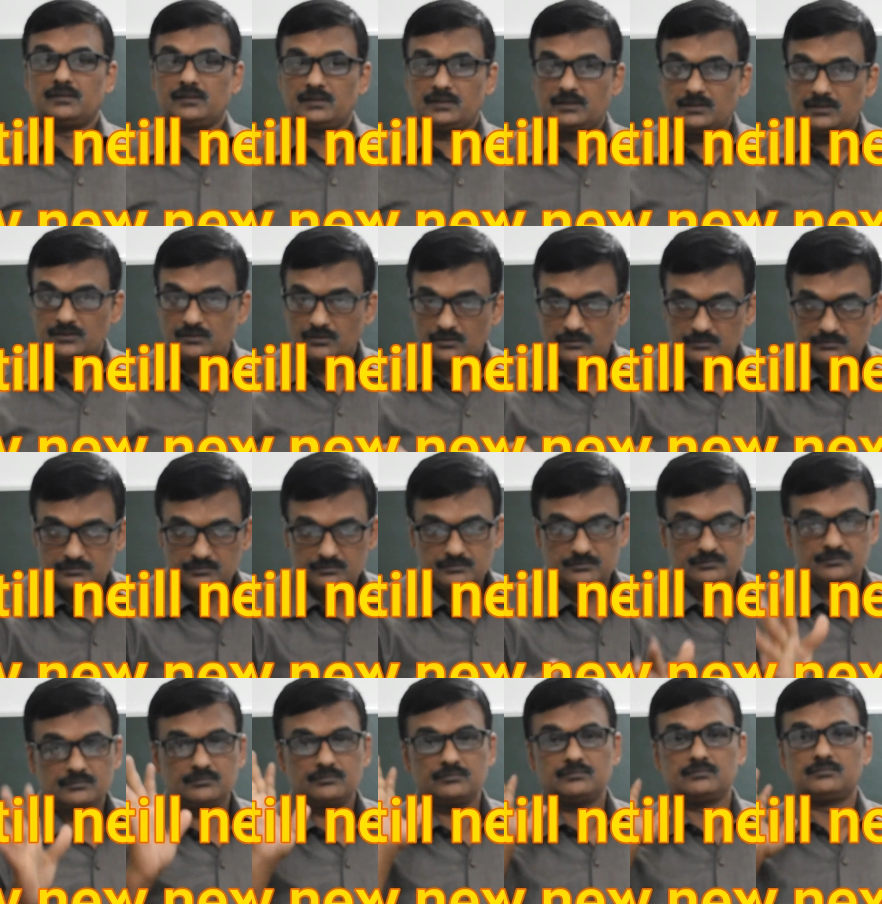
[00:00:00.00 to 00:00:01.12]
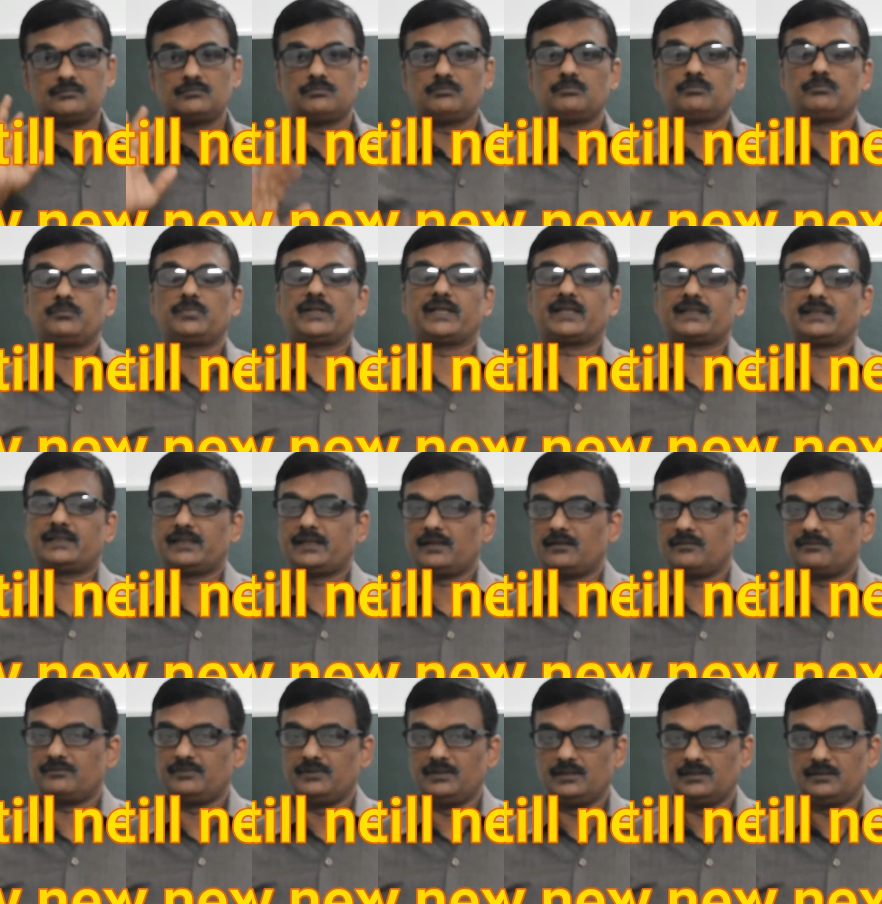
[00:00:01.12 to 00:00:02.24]
in your
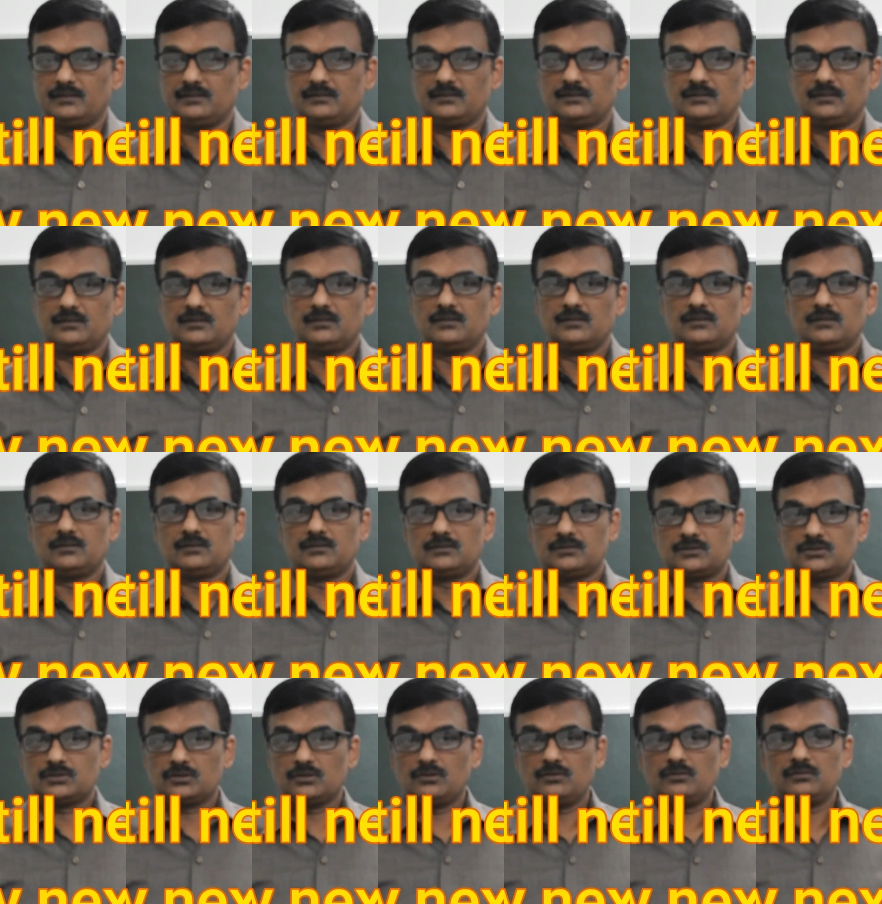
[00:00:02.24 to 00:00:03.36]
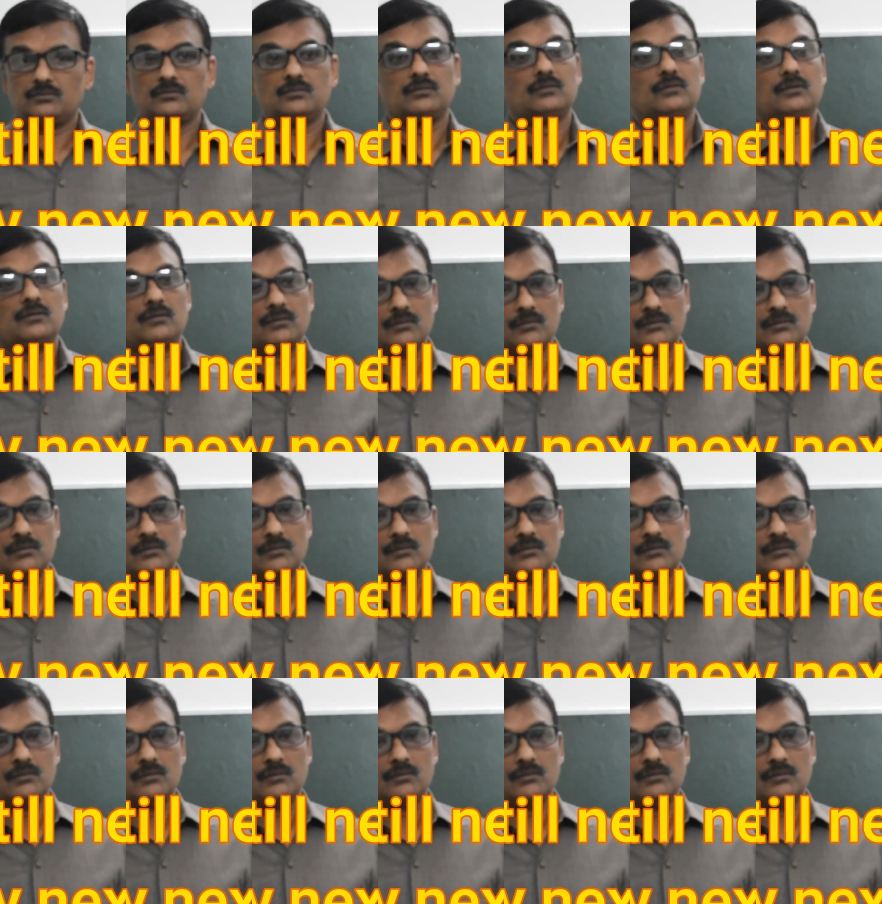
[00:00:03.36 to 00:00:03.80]
practical field. So,